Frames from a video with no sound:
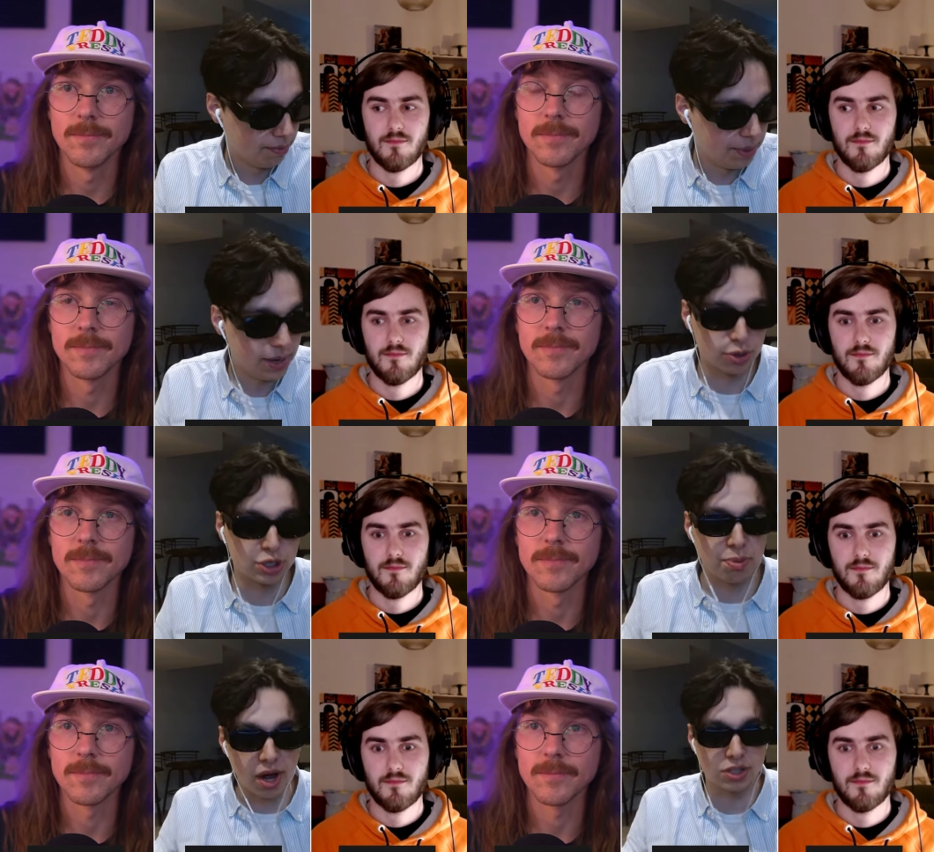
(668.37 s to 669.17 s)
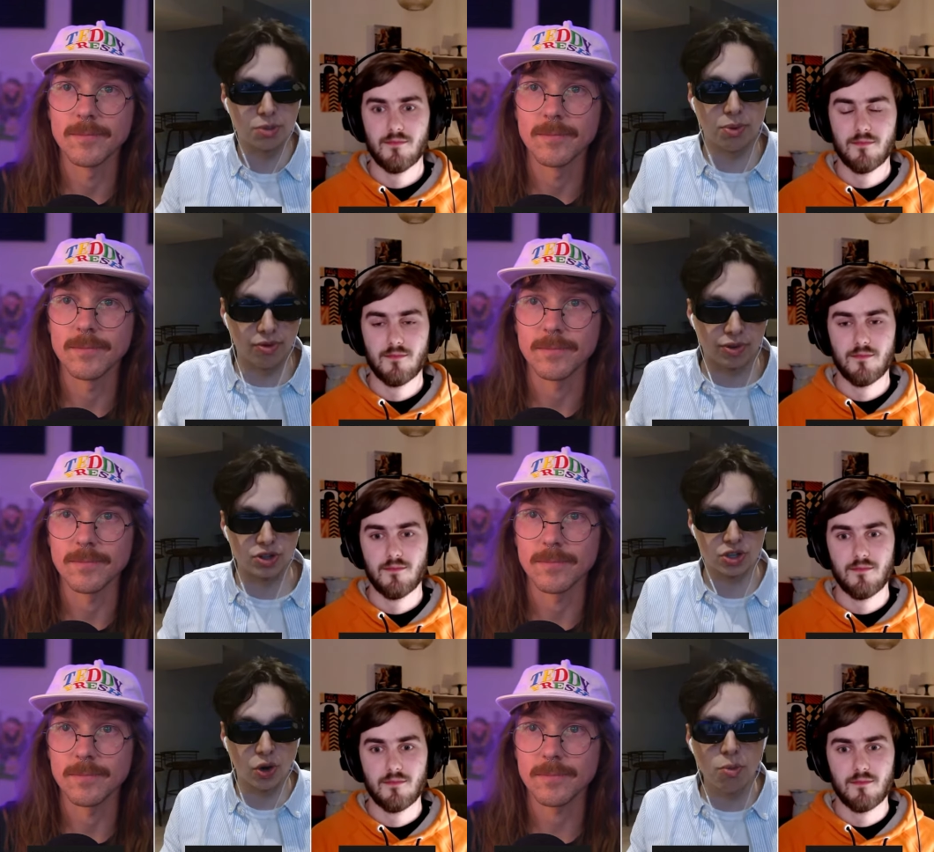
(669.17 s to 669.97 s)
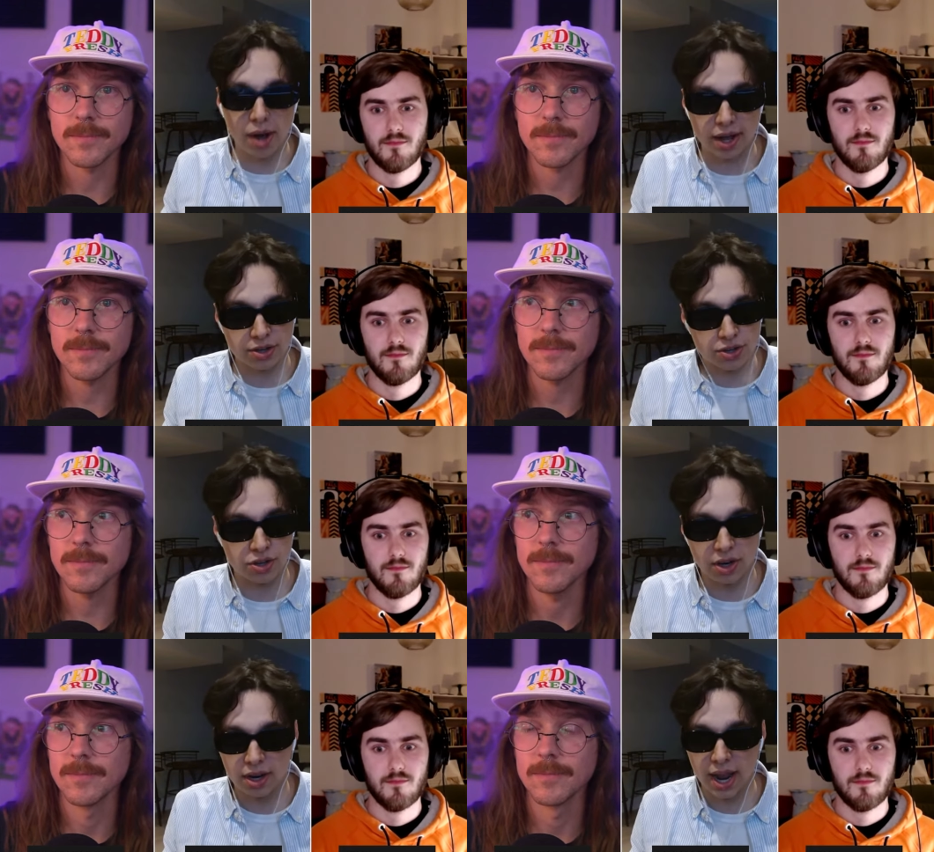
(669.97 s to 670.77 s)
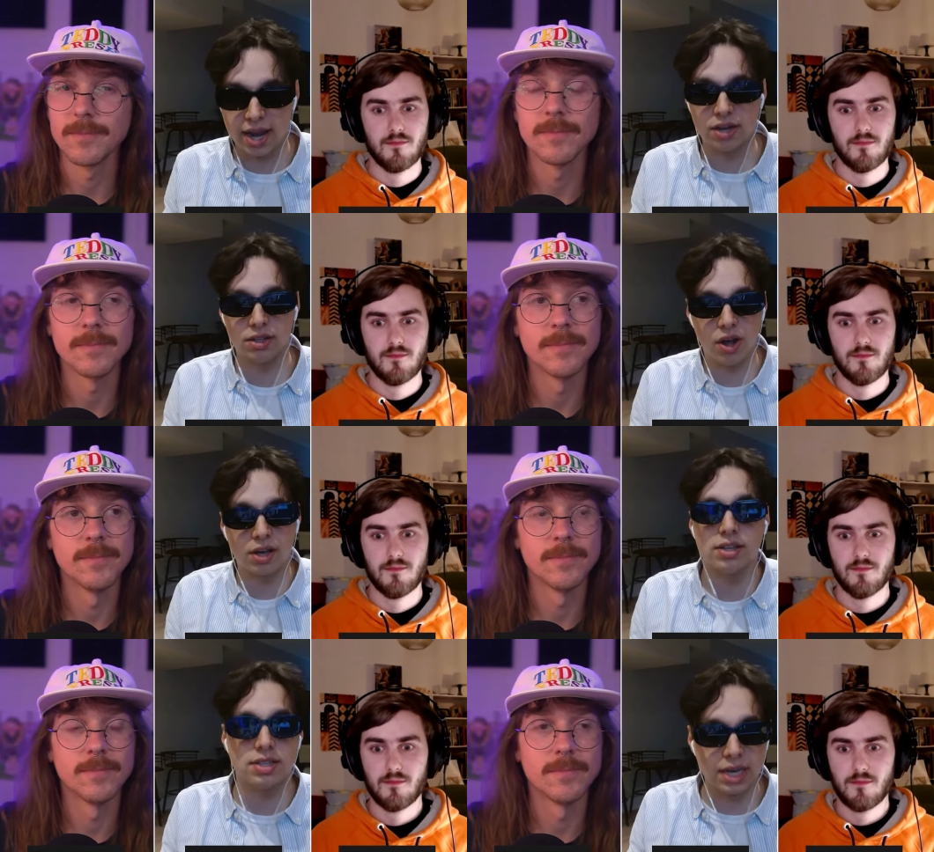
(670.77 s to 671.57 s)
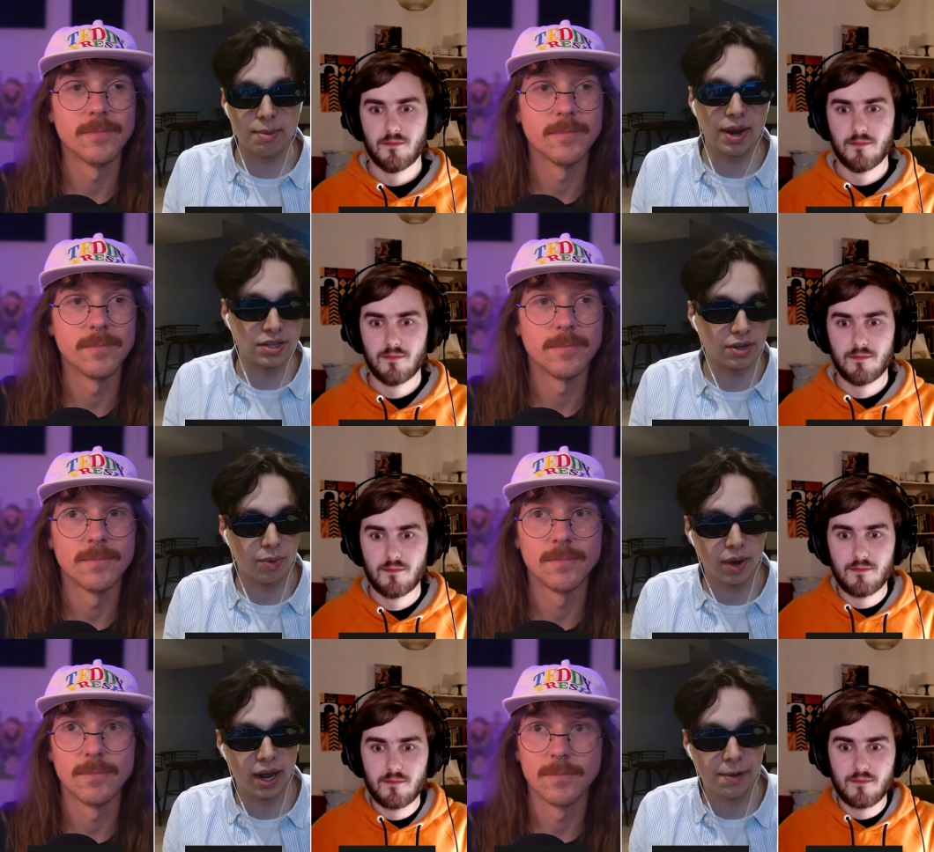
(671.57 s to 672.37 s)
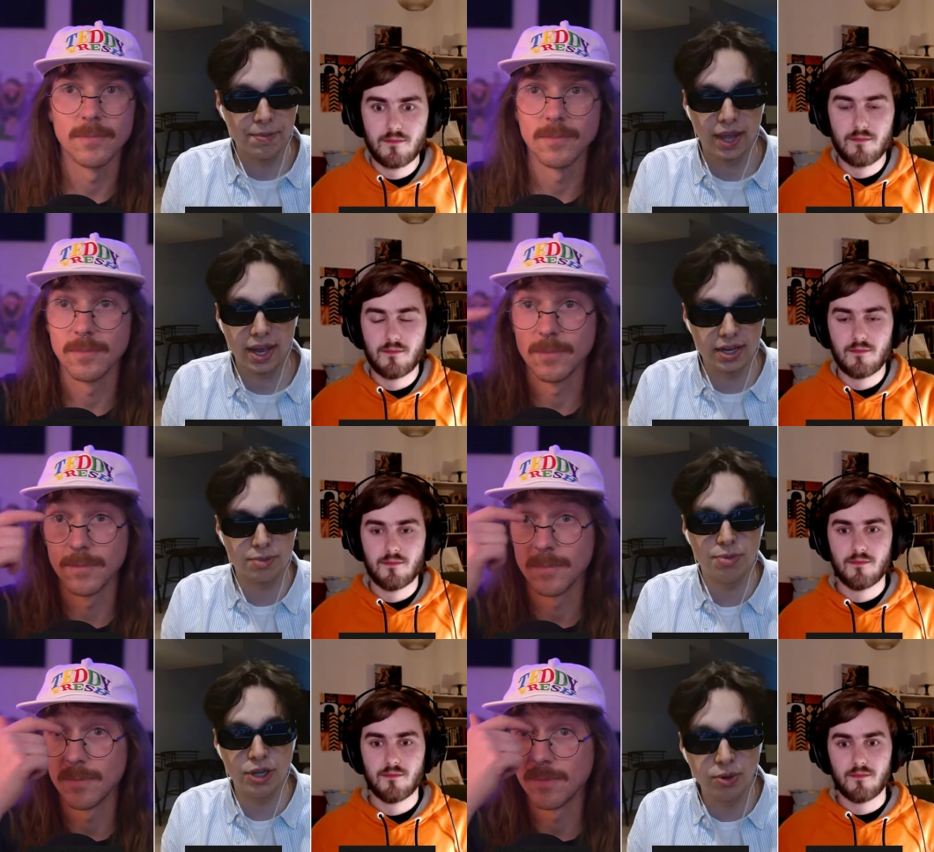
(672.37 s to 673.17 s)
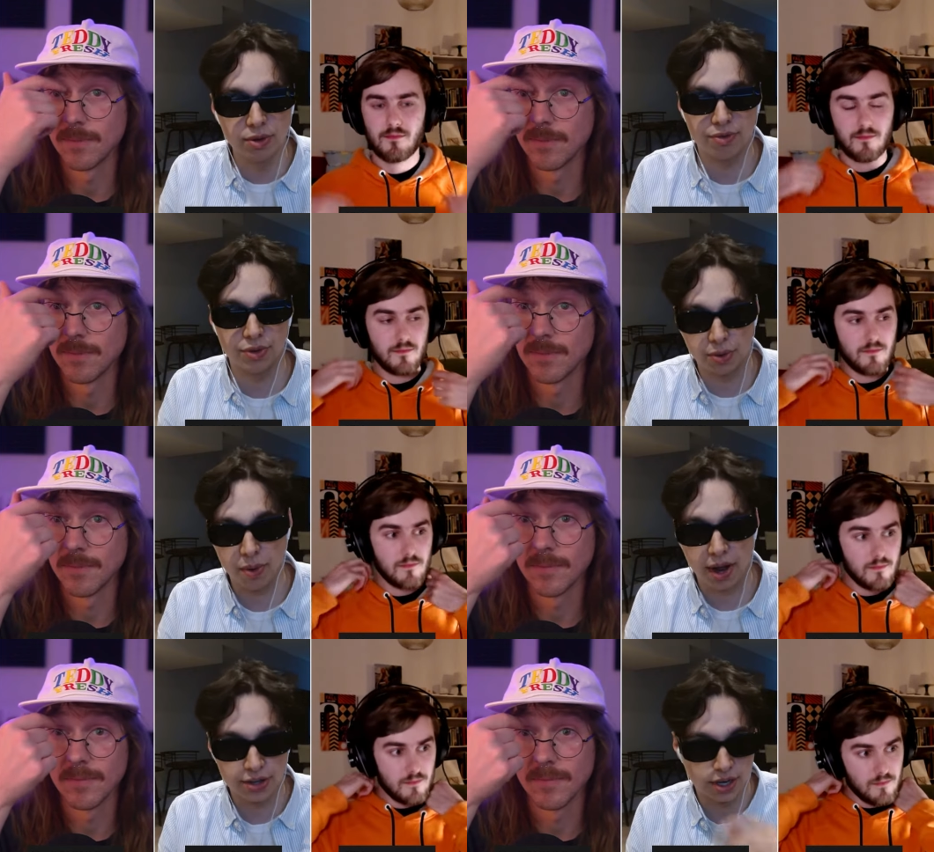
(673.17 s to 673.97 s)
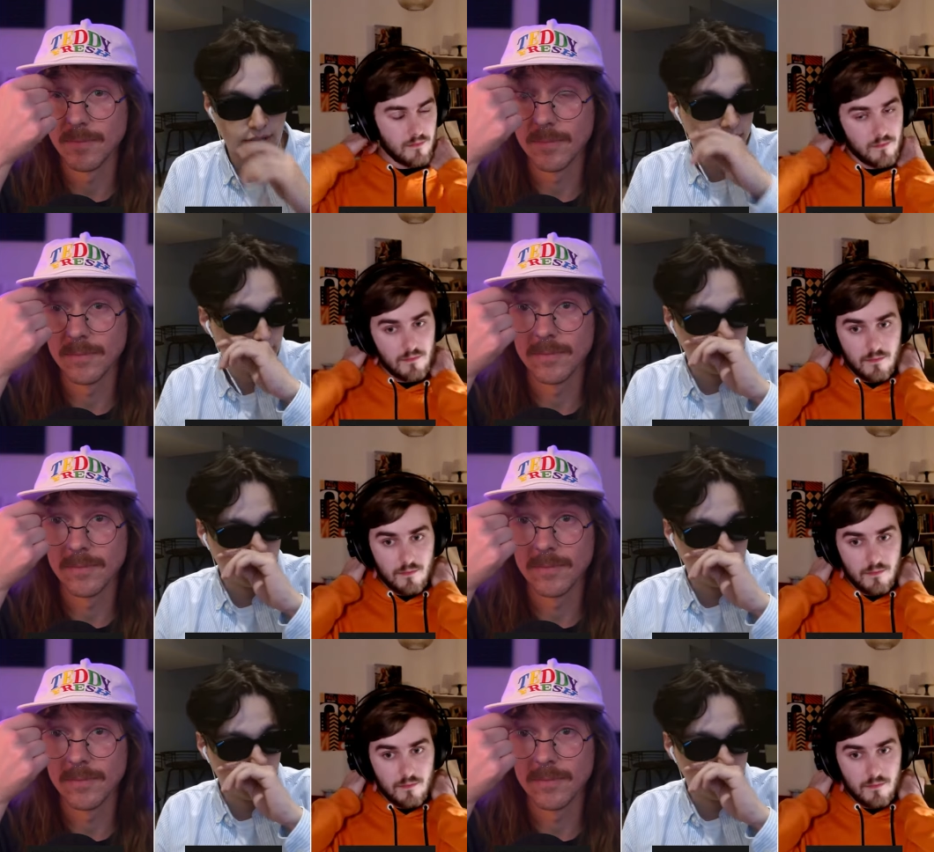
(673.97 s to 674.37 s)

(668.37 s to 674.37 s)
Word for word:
Speaker 1: be responsible for so much and unlock his teammates in a way. It is beautiful to watch. And